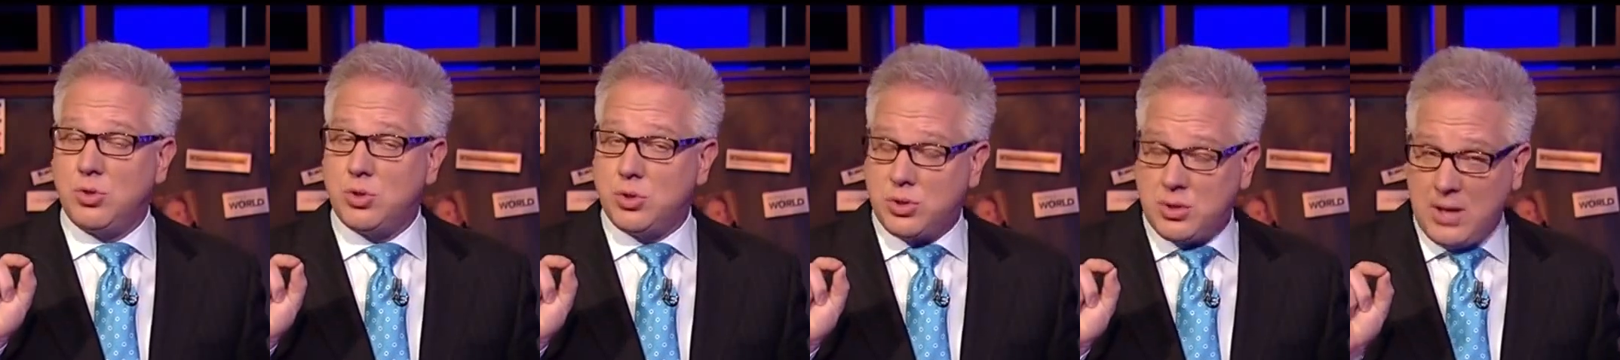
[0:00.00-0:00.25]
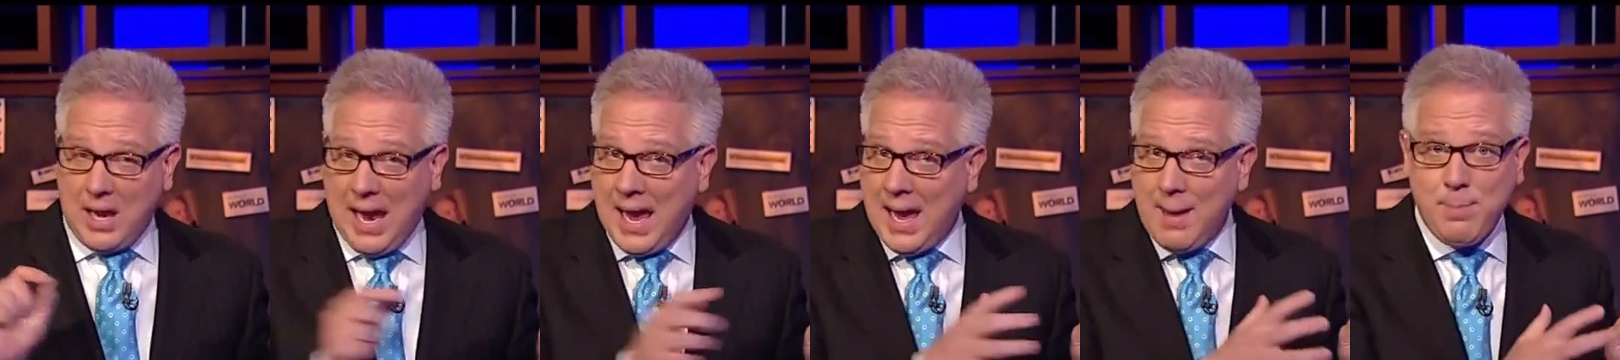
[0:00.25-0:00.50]

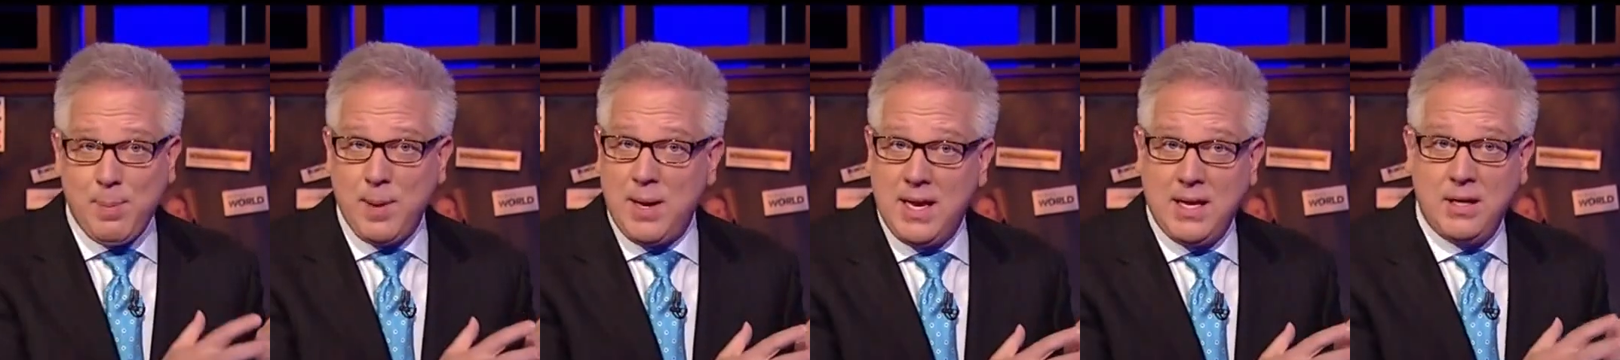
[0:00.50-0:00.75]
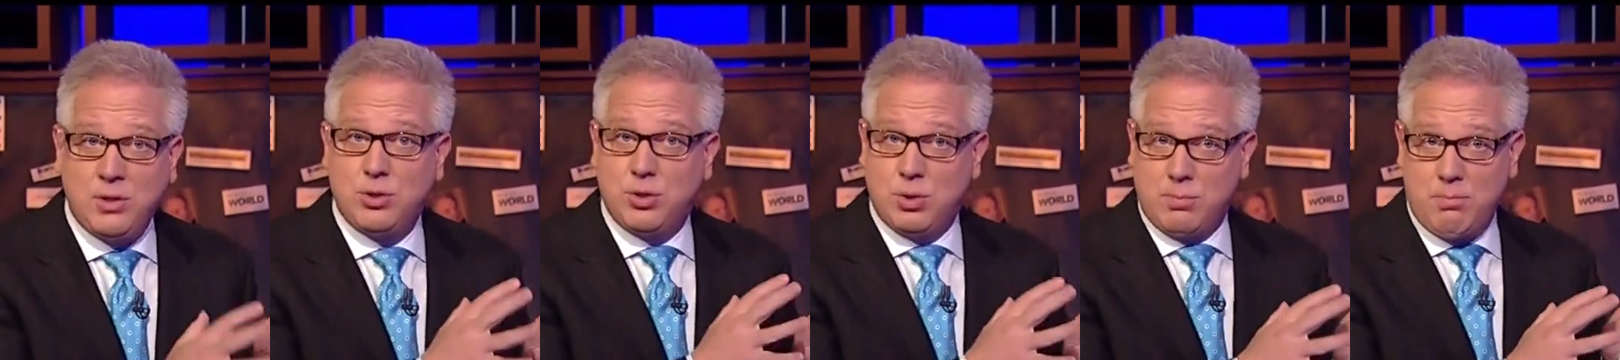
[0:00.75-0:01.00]
happening
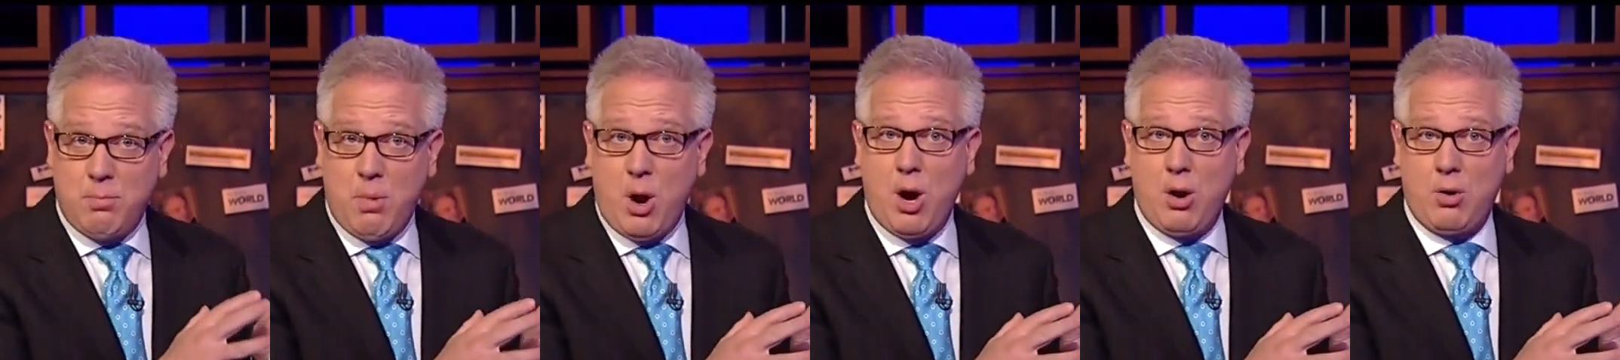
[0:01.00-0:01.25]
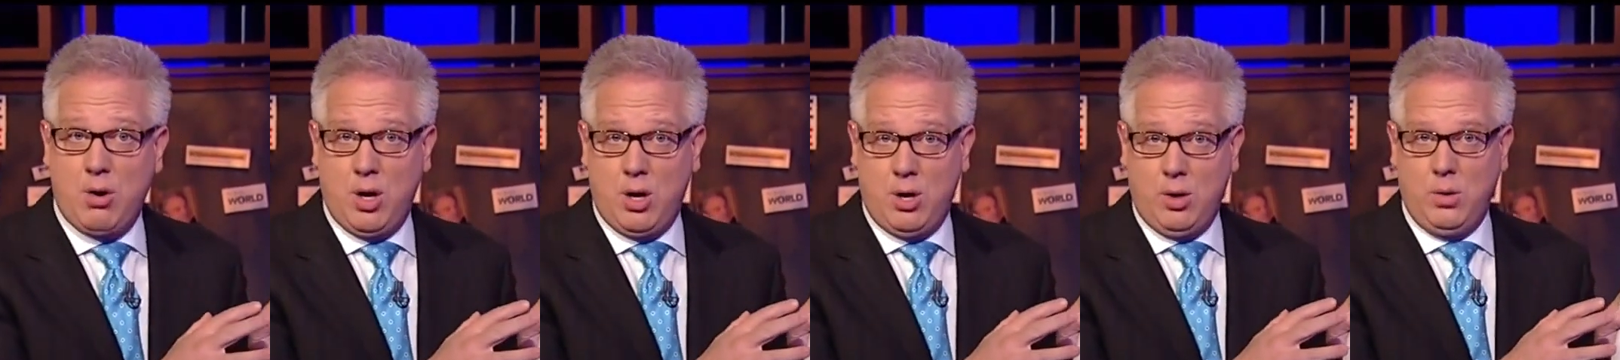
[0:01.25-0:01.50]

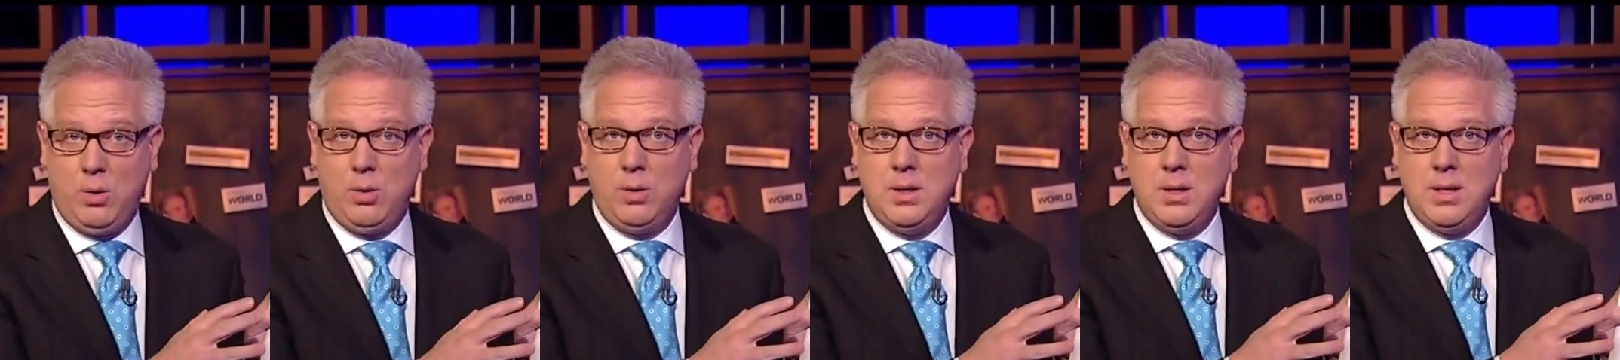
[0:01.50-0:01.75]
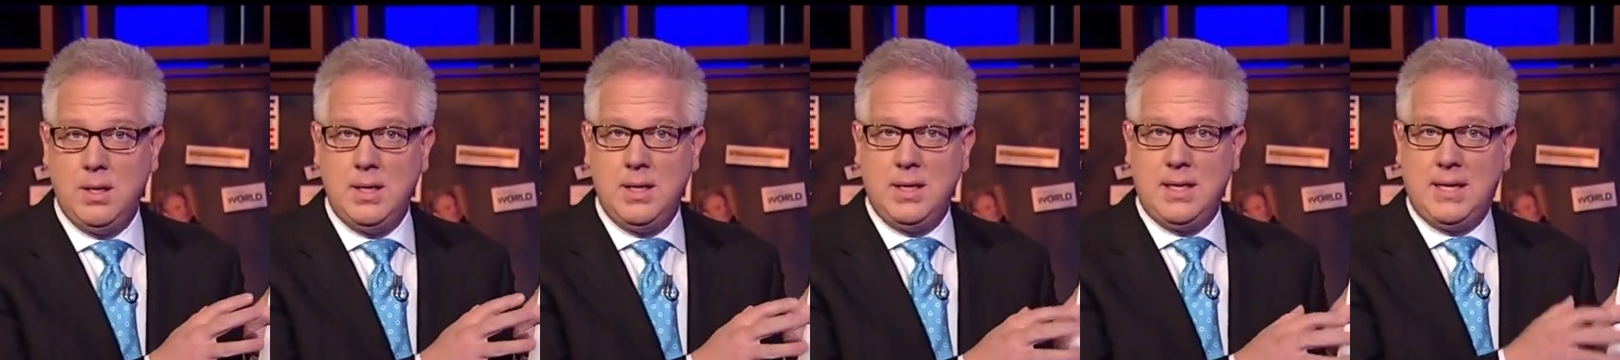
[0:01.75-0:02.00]
tomorrow.
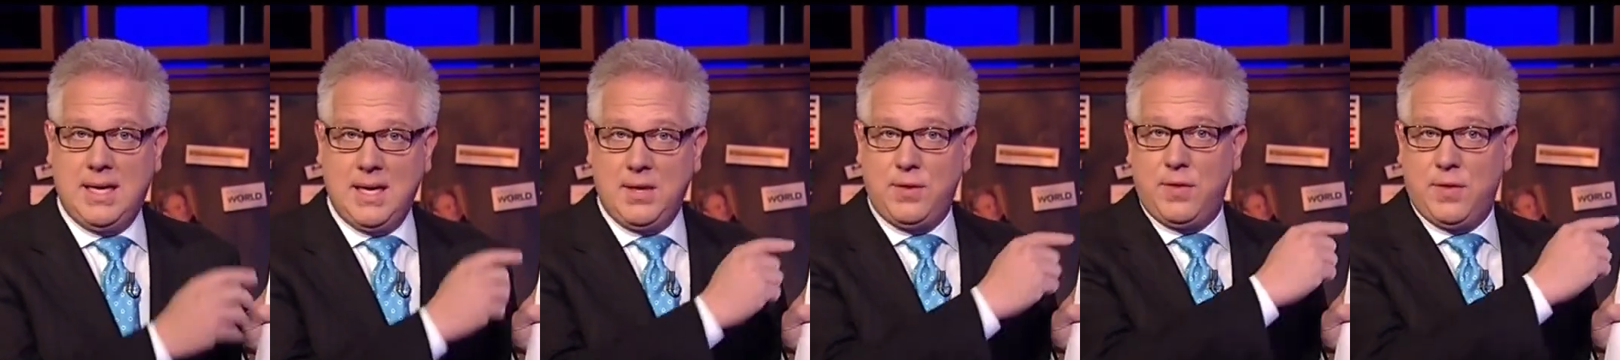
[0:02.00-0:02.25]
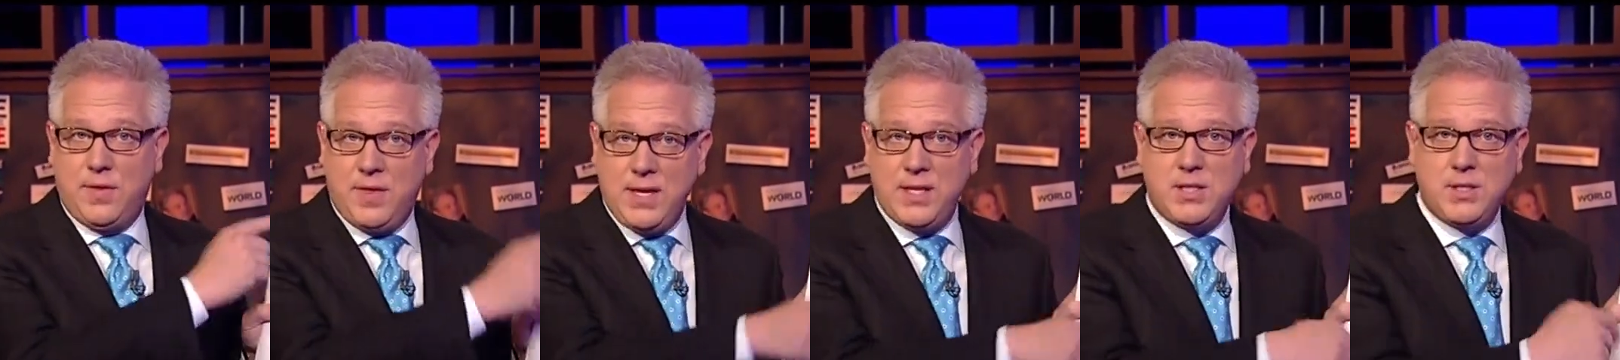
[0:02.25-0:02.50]
Get
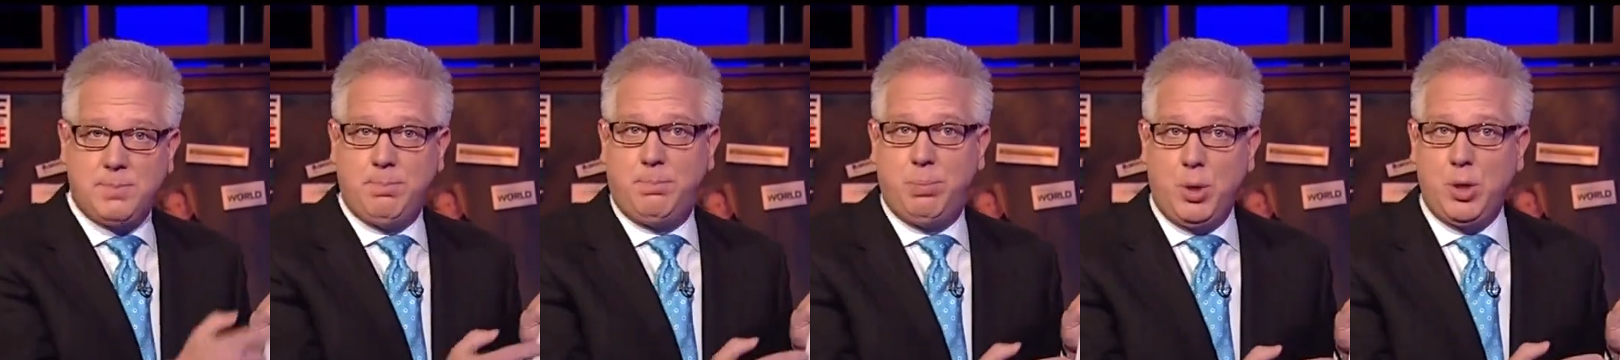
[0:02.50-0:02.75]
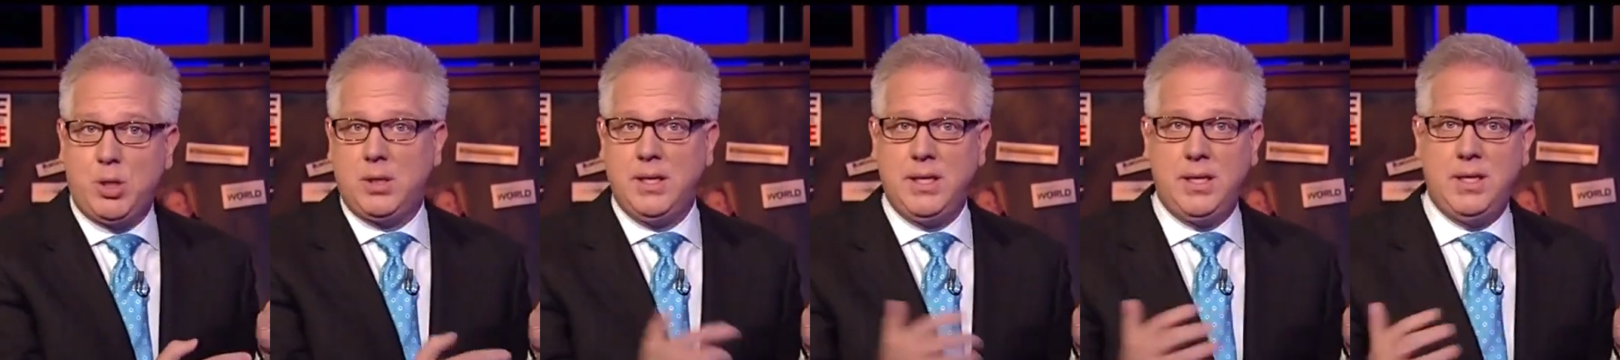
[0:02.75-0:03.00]
this
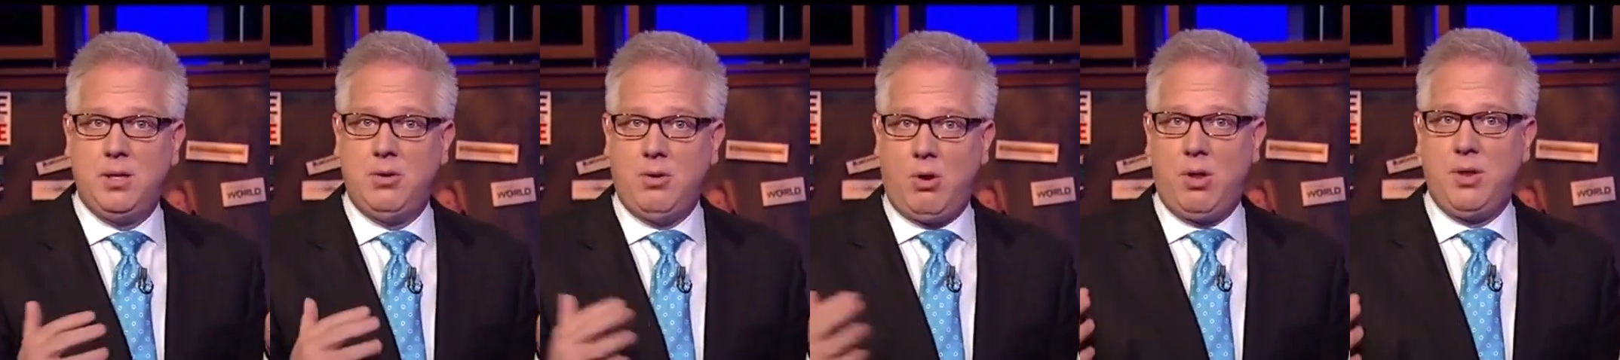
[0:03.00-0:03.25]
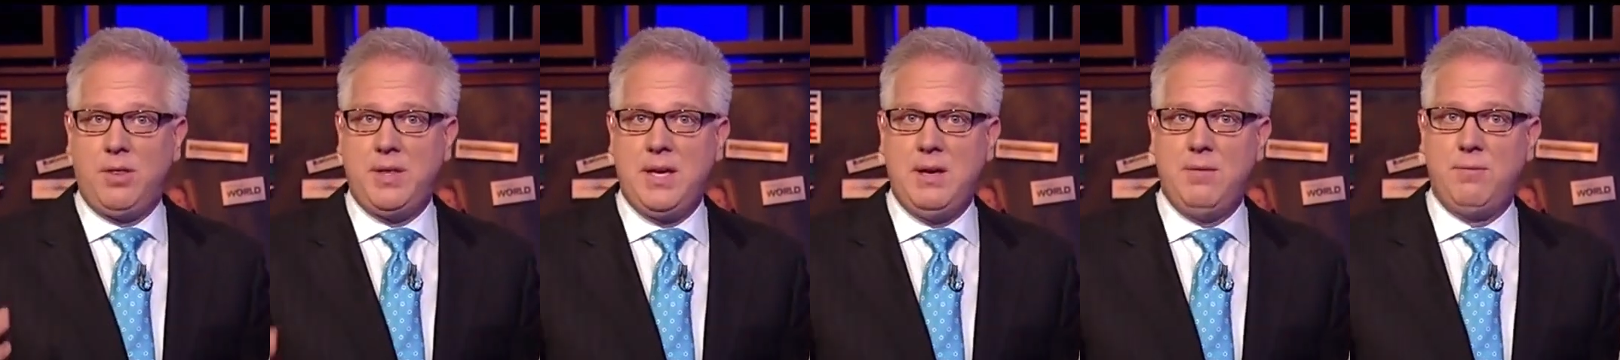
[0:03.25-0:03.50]
booklet and all
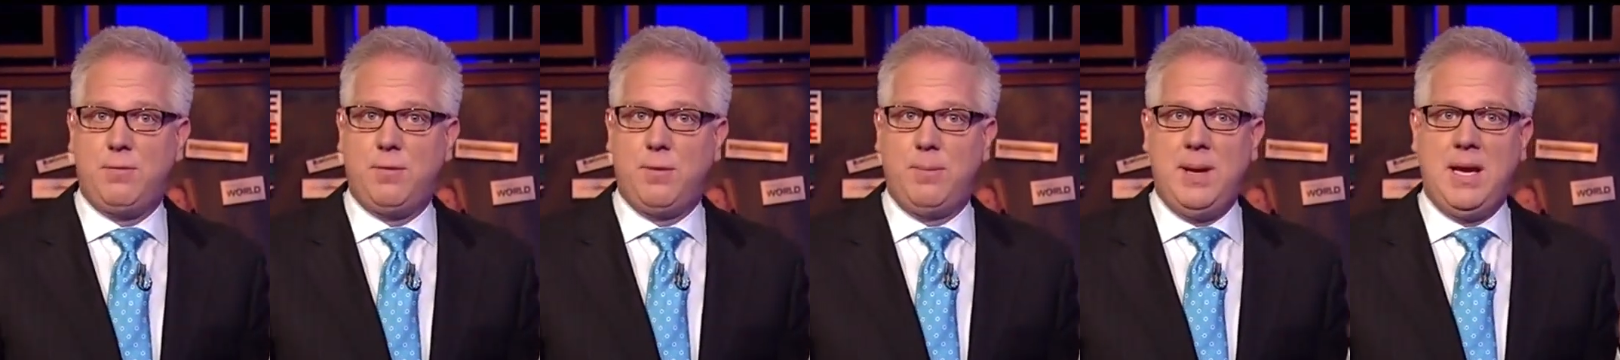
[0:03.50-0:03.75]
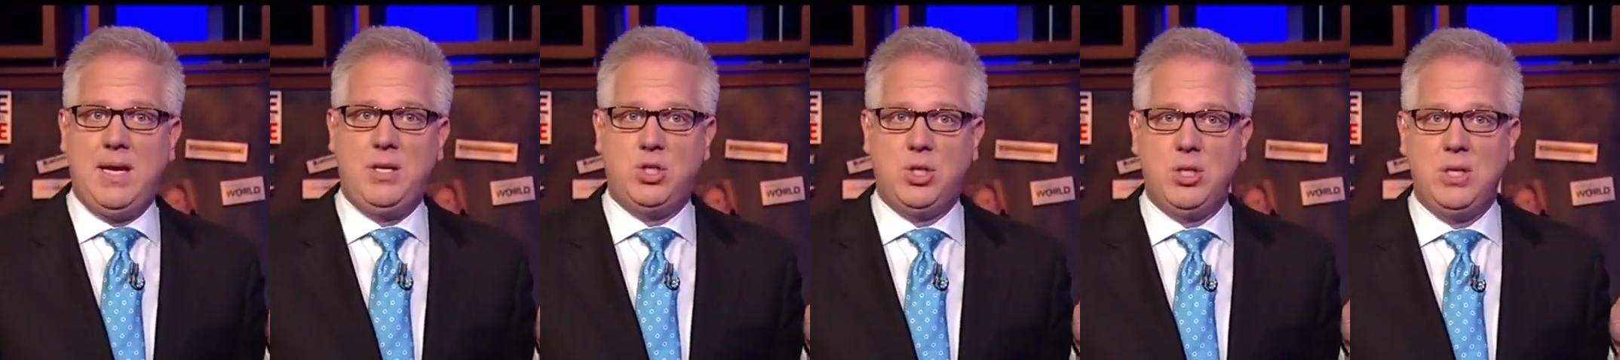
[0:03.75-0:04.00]
the
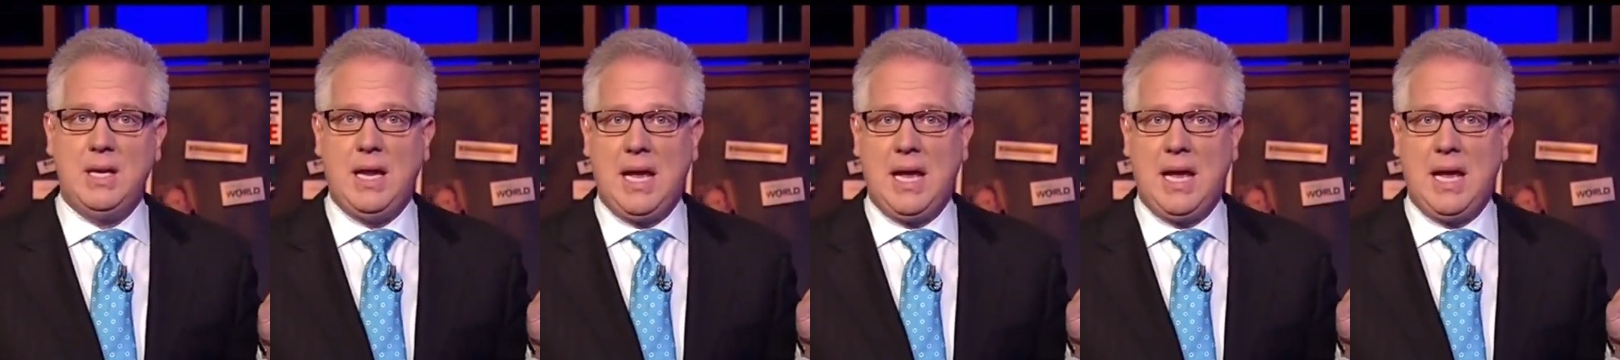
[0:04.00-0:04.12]
information